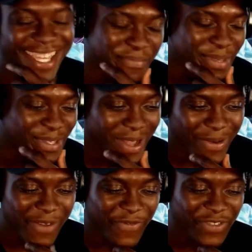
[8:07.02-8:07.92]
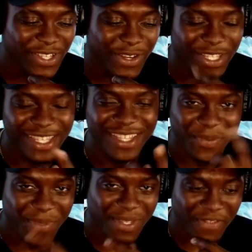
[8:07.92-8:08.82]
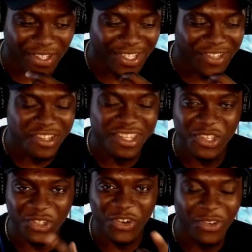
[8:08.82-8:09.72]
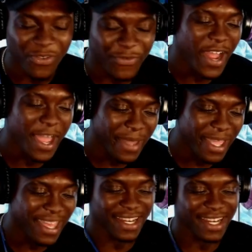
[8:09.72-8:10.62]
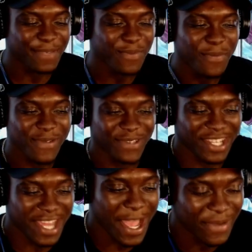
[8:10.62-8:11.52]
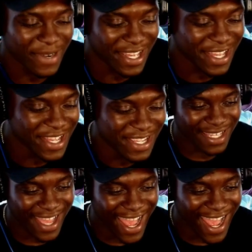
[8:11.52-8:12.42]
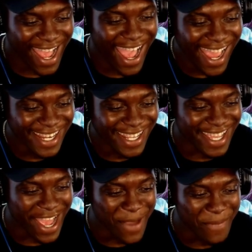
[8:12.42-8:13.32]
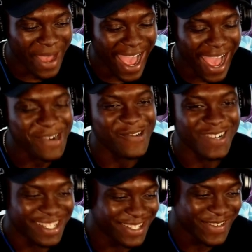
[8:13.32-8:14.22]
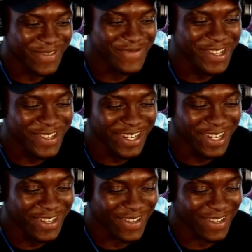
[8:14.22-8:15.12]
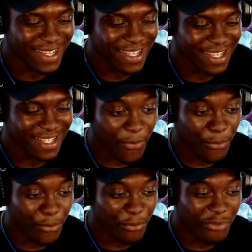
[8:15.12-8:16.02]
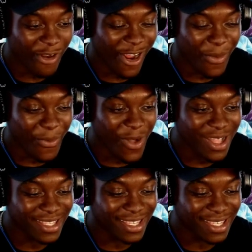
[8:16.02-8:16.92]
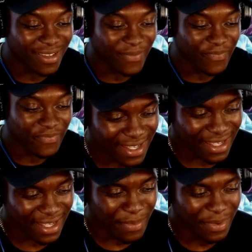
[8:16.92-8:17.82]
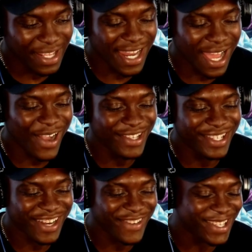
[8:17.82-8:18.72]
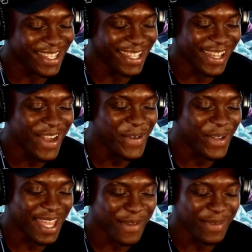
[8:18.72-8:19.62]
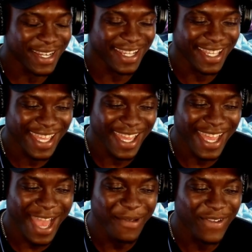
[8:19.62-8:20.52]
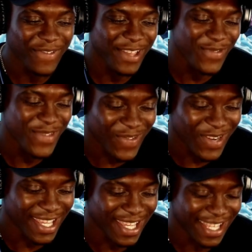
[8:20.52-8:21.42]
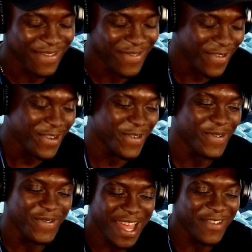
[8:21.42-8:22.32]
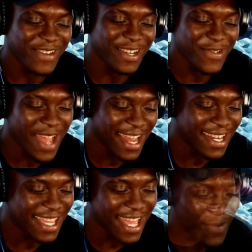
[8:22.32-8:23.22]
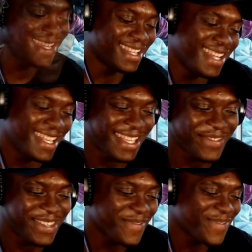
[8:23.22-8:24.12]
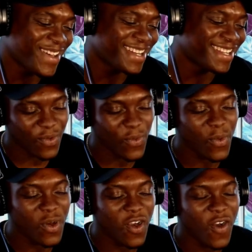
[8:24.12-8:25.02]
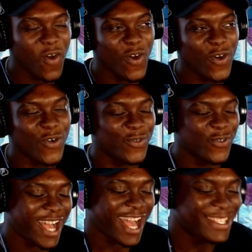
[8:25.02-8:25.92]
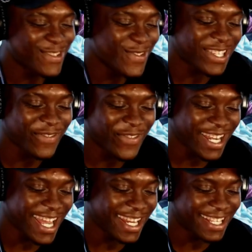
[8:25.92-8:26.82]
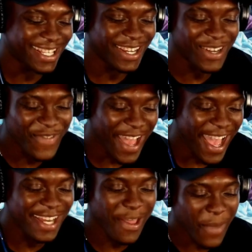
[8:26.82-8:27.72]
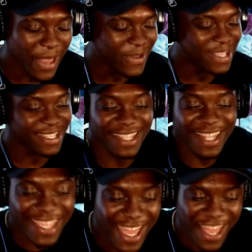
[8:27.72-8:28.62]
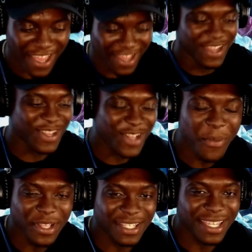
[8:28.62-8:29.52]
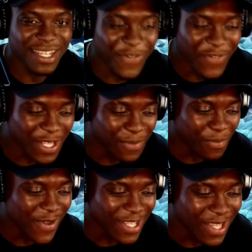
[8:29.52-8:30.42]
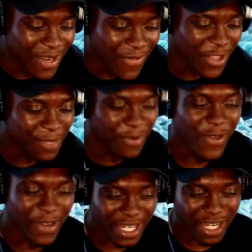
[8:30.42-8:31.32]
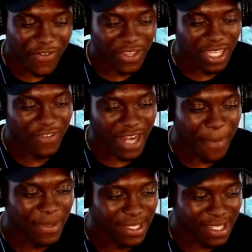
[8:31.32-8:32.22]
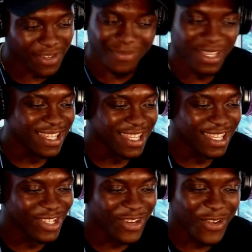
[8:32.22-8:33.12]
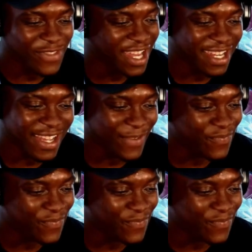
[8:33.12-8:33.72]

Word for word: him as well. I wonder if he's going to teach him something just so he can get stronger and fight him again. That's probably what's going to happen here. A handicap? How? What are you going to do? Bruh, what? I'm bleeding out of generosity. Okay, buddy. Yeah, I want to fight you equally. For real, I don't need no handicap. Let's have some fun. Whoa, I saw something like this in another anime where it's just like, yeah, come on, take the first blow, and nothing even happened to them. He shouldn't have done it.